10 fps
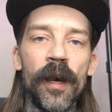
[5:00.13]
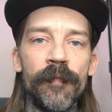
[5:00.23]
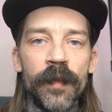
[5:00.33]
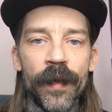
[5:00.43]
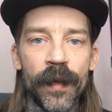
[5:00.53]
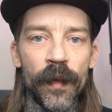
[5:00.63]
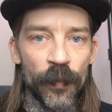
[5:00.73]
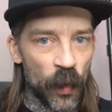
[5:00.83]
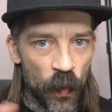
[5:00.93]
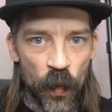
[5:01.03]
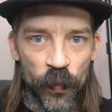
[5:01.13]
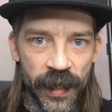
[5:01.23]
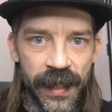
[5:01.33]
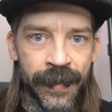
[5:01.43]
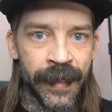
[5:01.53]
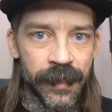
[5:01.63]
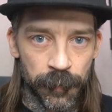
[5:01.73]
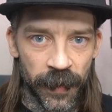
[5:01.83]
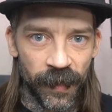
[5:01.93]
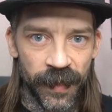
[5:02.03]
of the whole reading
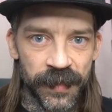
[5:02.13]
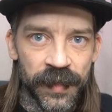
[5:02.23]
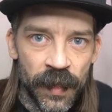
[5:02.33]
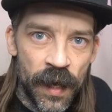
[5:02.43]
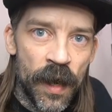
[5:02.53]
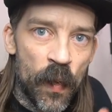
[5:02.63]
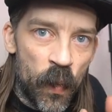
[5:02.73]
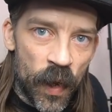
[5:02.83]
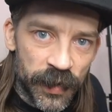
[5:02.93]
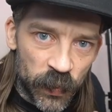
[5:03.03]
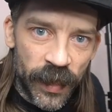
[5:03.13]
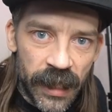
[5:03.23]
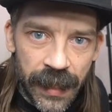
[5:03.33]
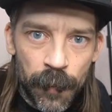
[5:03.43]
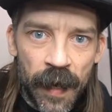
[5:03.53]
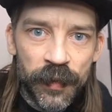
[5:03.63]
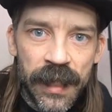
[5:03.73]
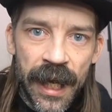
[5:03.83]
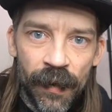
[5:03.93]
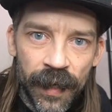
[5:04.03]
experience, was reading about
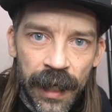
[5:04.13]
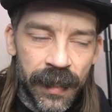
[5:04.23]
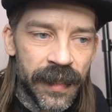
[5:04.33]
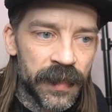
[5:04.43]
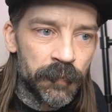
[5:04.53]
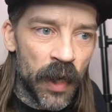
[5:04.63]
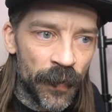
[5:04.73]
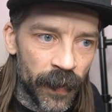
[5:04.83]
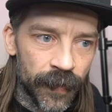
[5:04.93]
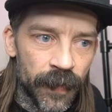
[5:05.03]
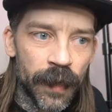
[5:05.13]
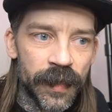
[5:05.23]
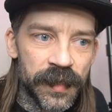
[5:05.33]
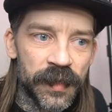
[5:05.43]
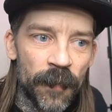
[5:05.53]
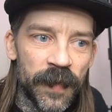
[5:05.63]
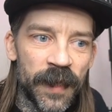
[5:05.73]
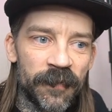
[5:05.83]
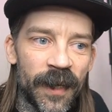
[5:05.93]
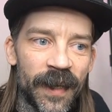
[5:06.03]
Taryn and his mother. There is
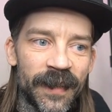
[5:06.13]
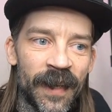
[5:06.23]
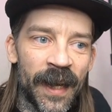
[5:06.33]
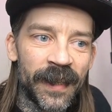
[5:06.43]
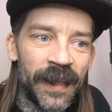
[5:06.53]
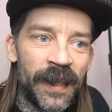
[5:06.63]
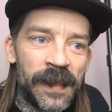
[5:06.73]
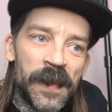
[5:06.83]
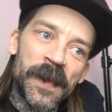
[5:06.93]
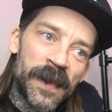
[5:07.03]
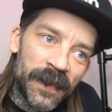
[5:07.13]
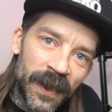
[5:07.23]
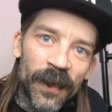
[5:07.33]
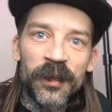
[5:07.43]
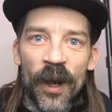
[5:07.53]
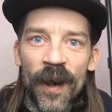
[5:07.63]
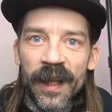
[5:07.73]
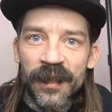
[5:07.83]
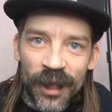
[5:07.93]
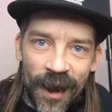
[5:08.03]
something very
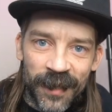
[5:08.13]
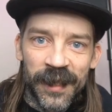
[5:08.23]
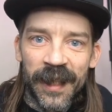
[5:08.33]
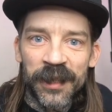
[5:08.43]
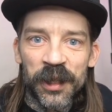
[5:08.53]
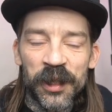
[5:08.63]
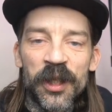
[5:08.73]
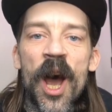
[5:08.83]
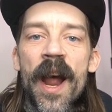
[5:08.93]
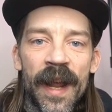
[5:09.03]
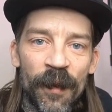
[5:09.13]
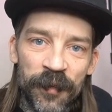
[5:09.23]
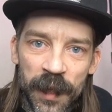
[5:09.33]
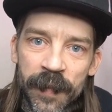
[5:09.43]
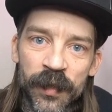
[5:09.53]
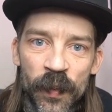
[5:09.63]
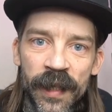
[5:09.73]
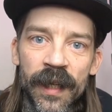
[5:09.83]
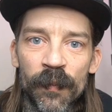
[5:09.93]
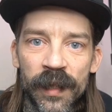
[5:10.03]
dark and toxic and just not healthy
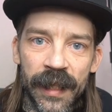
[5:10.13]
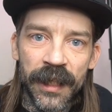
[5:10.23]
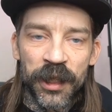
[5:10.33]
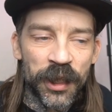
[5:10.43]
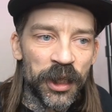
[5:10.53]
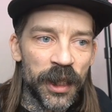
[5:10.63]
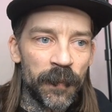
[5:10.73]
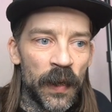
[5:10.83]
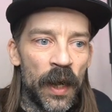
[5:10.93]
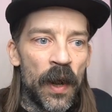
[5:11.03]
between their relationship.